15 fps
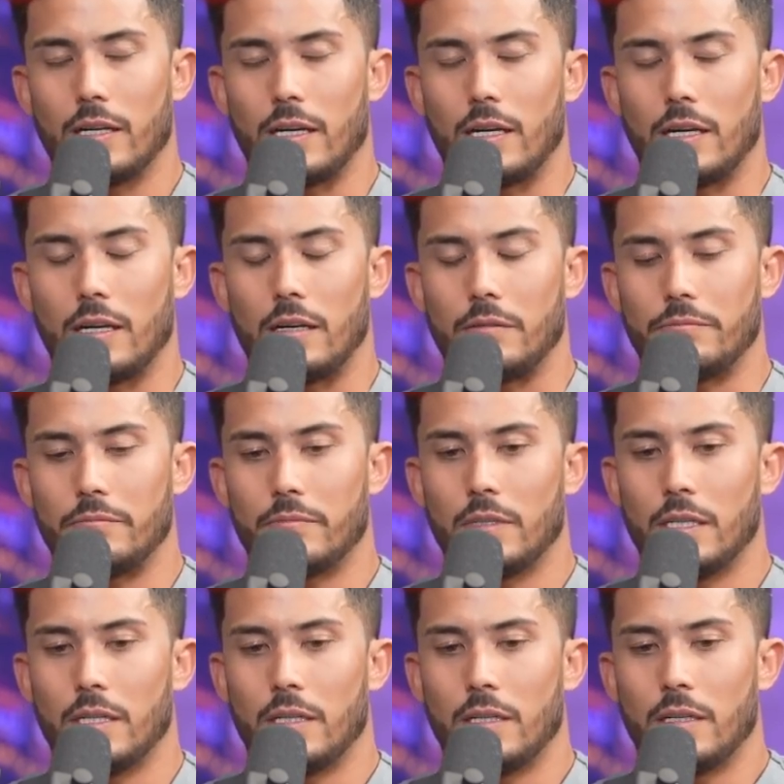
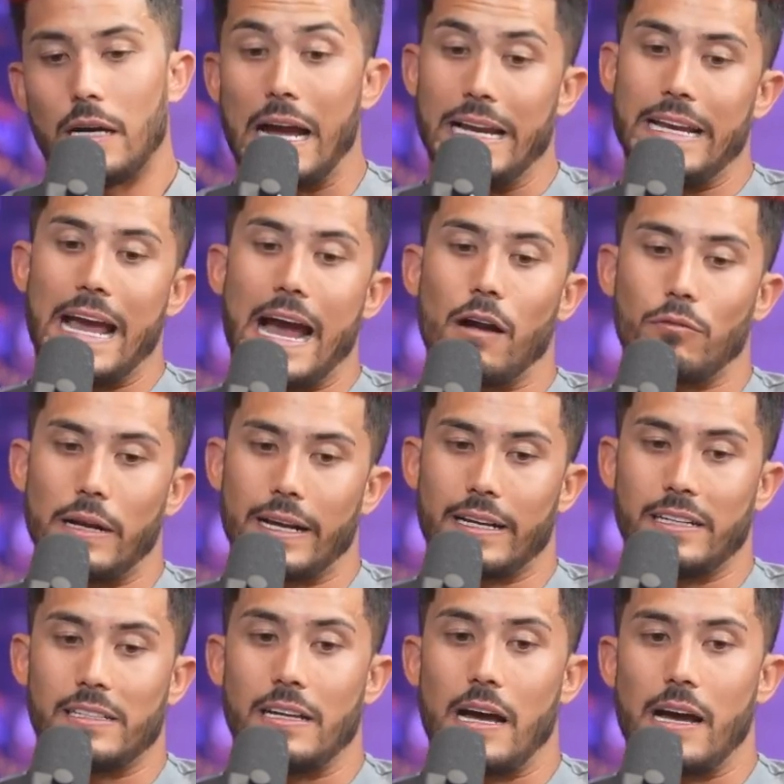I now
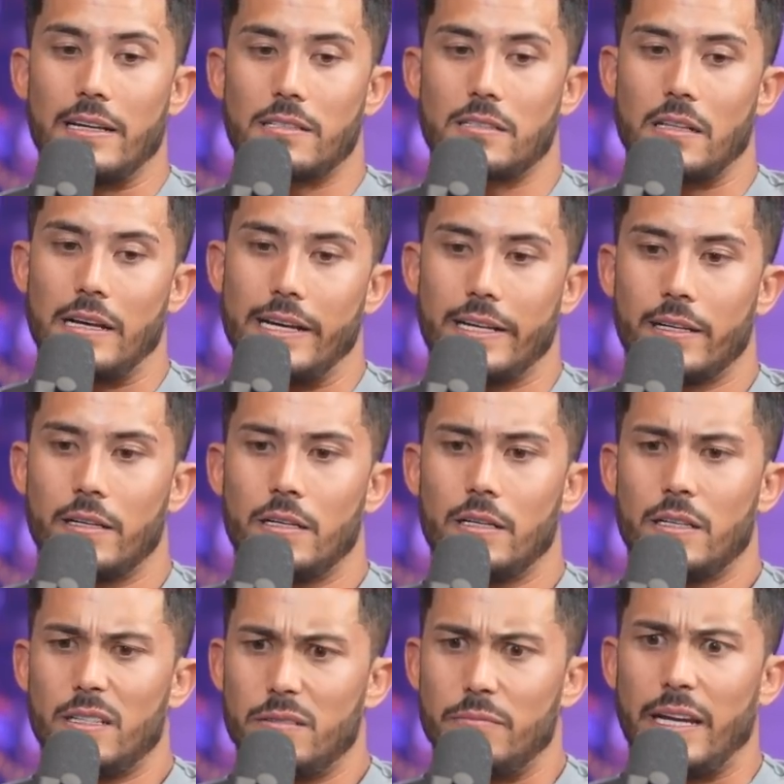recognize like,
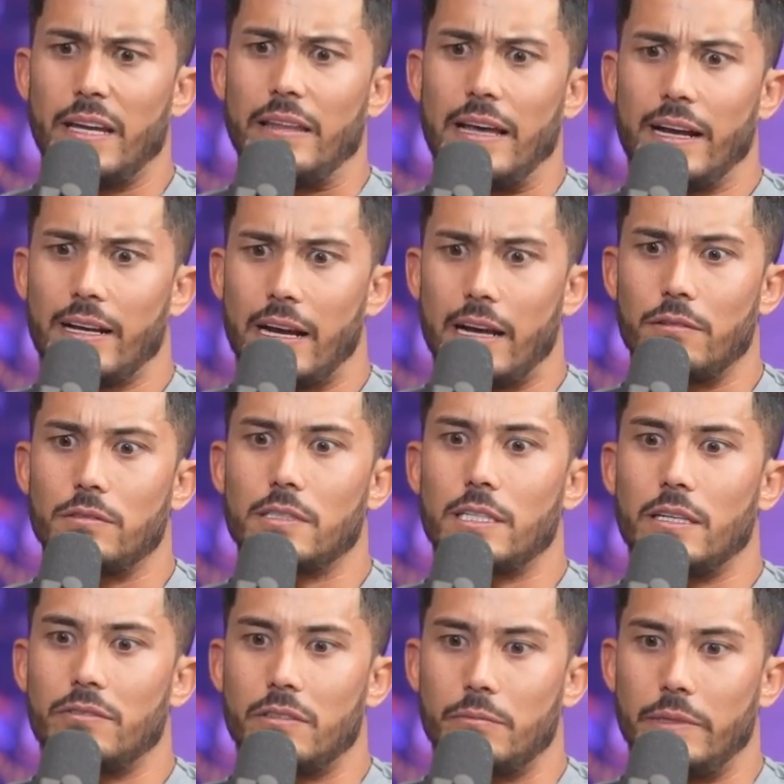man, that guy was
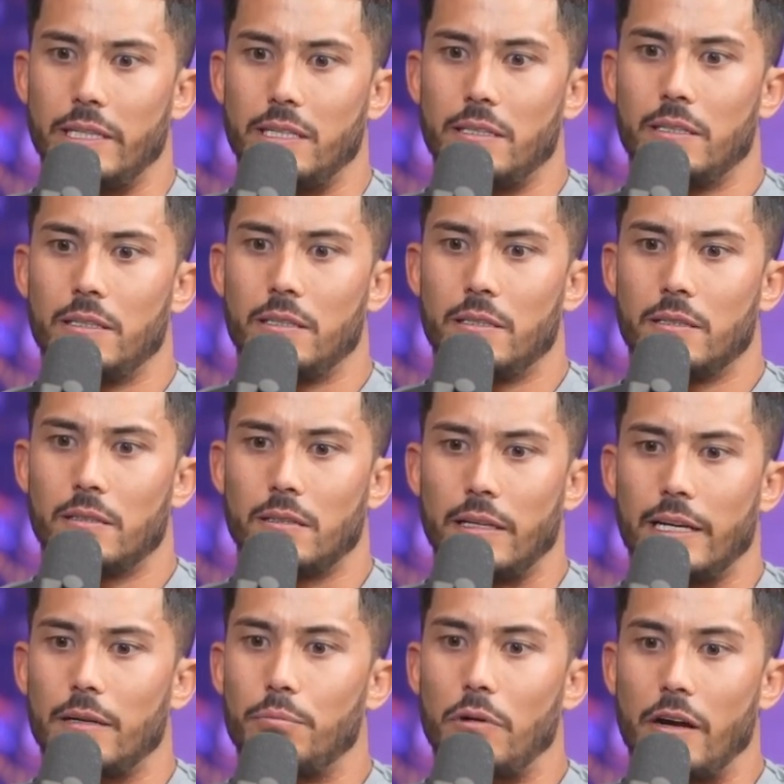giving me
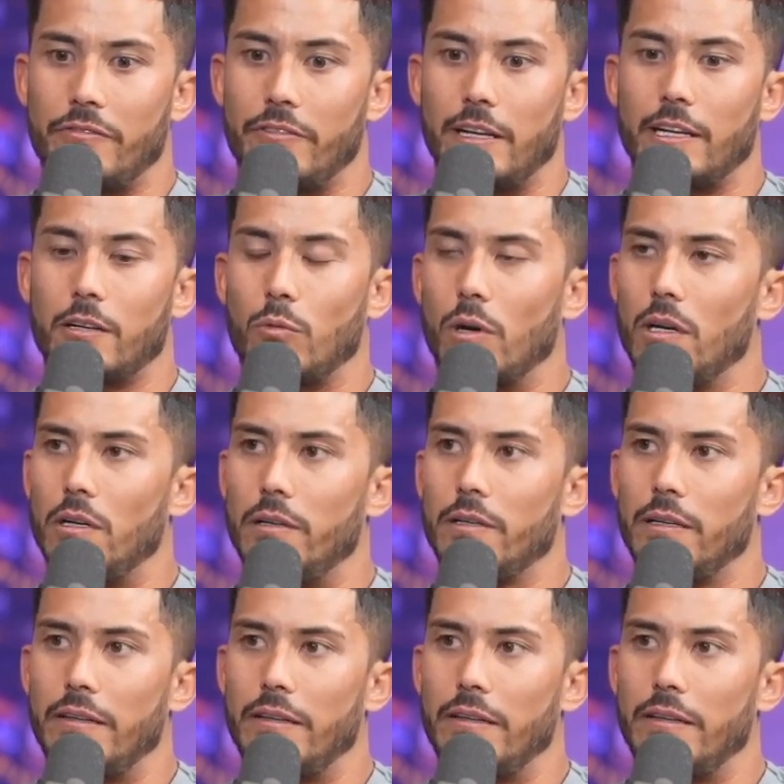like a prophetic word.